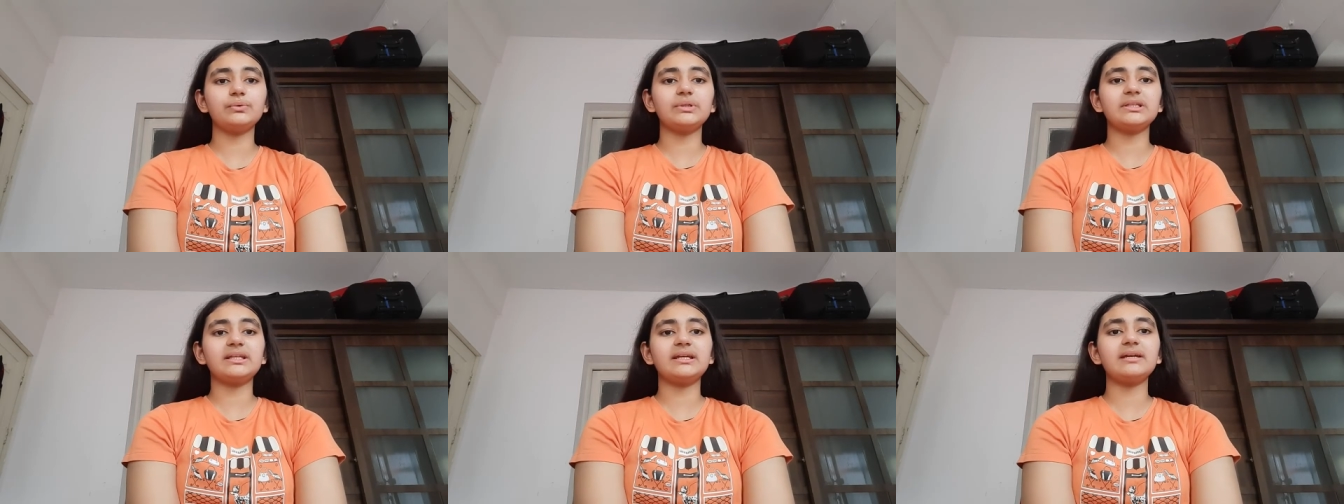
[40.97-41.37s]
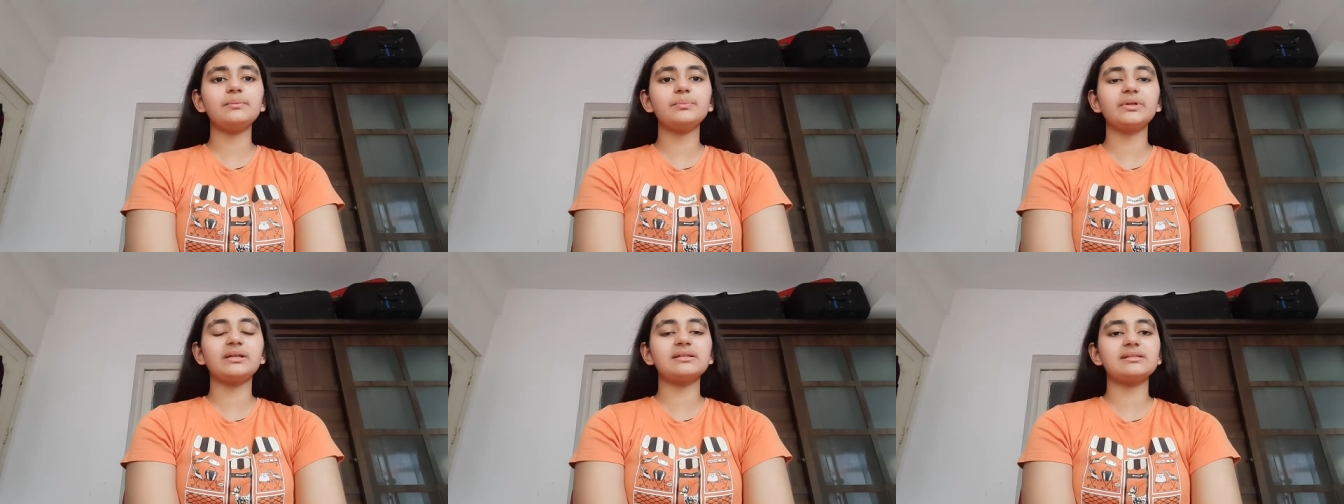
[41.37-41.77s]
over
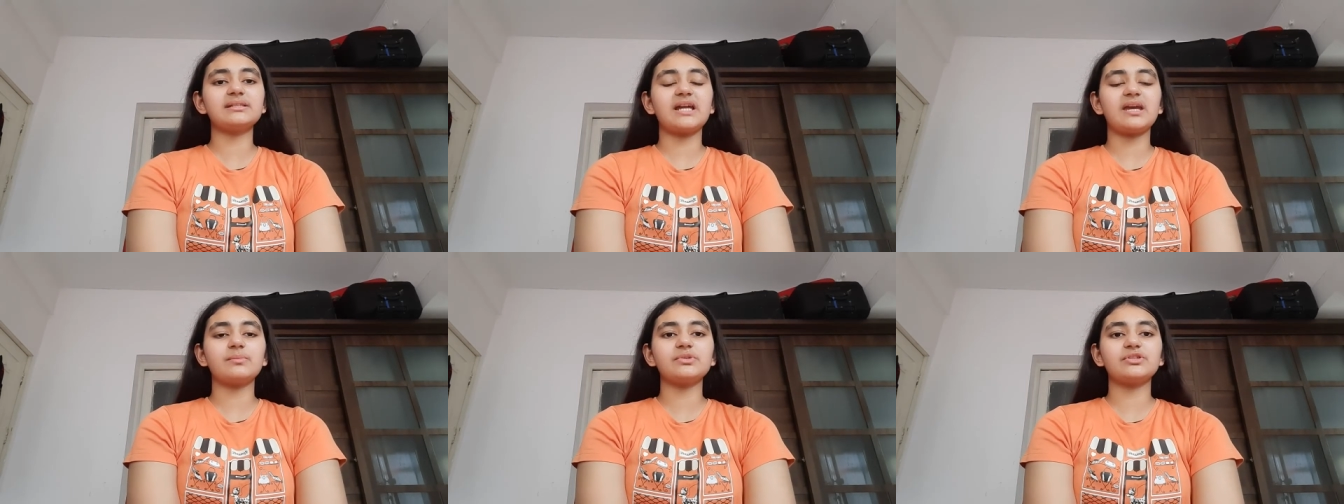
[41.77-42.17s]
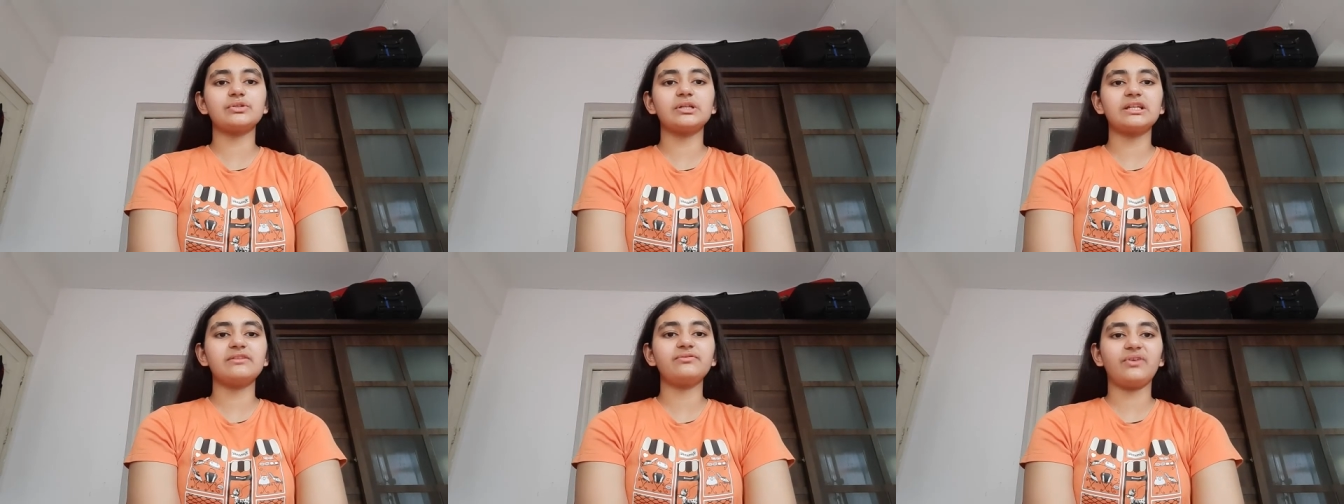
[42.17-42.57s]
there because time is
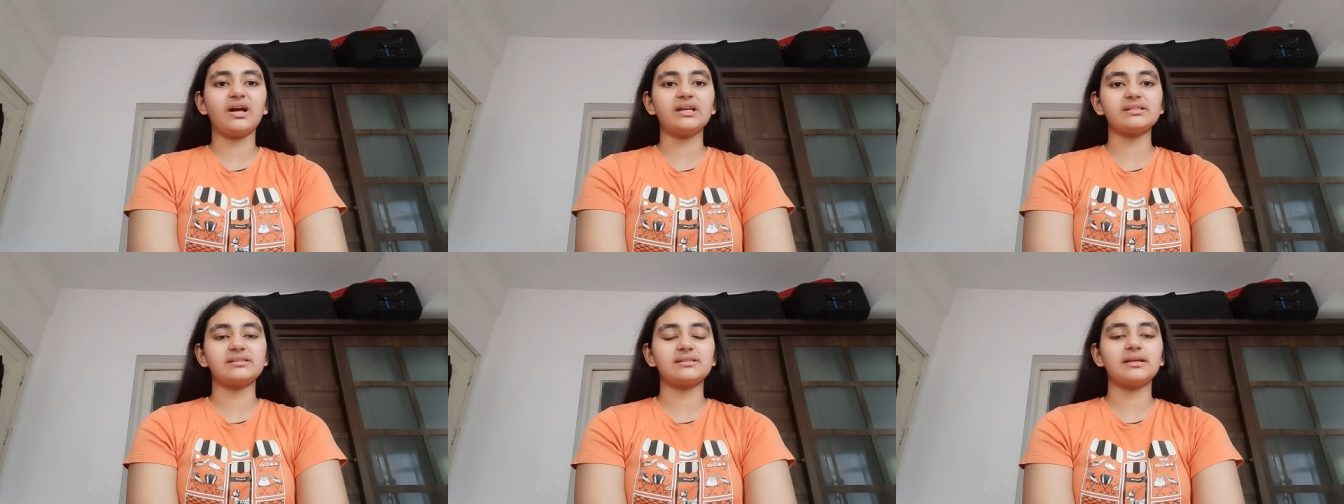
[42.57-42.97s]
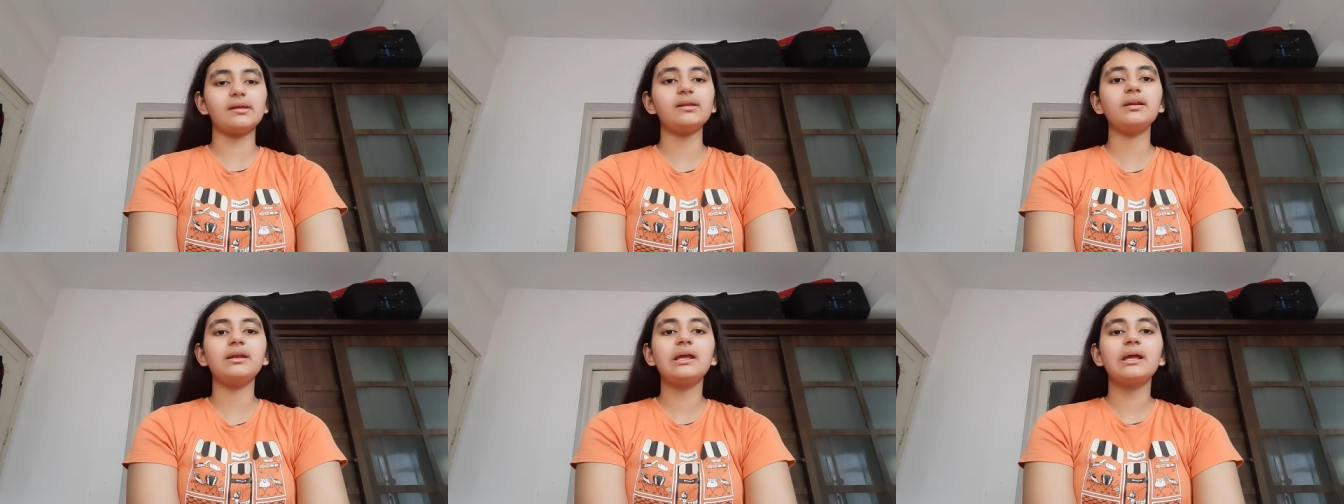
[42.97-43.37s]
really fast
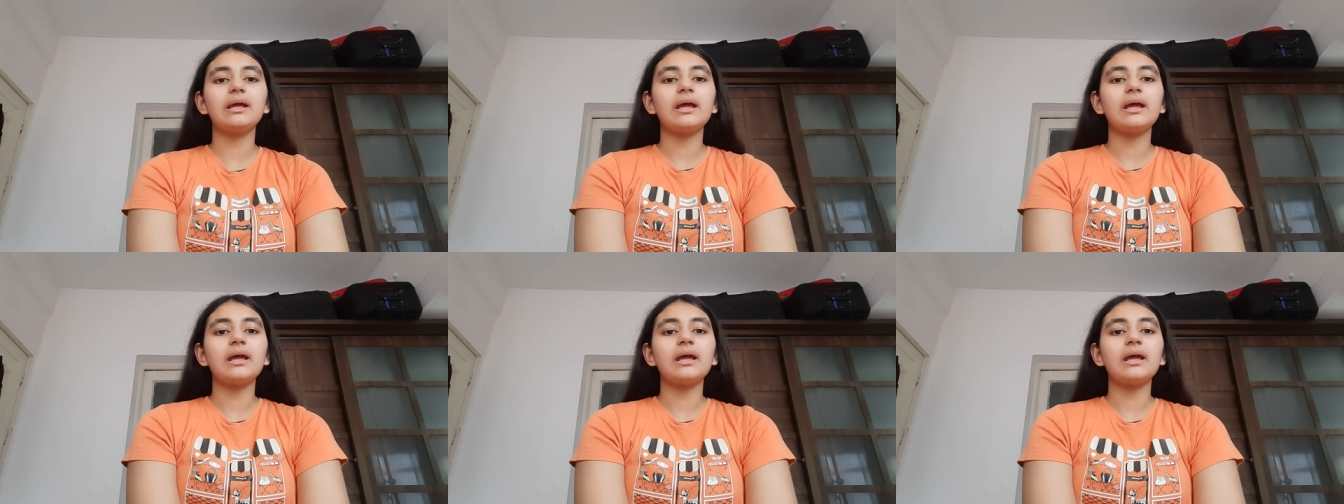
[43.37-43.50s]
there.